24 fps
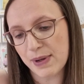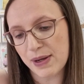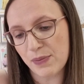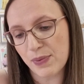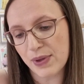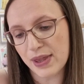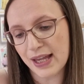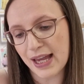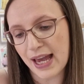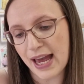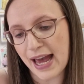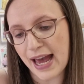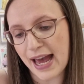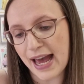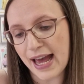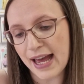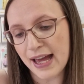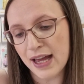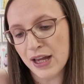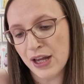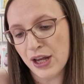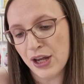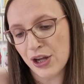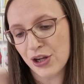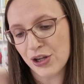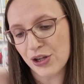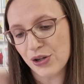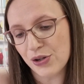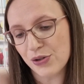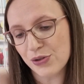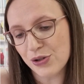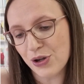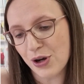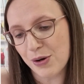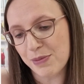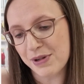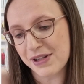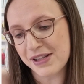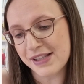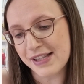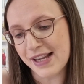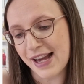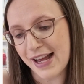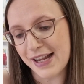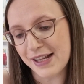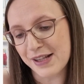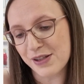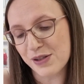me with care, use common
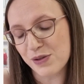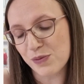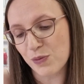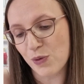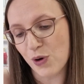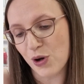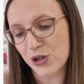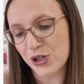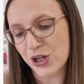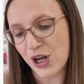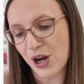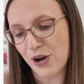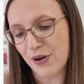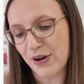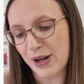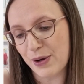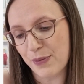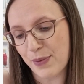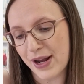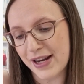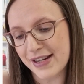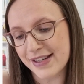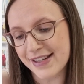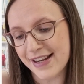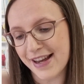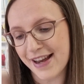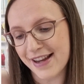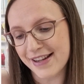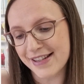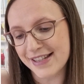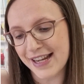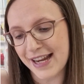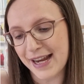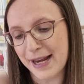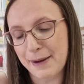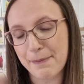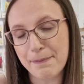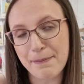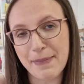sense, wash only when dirty,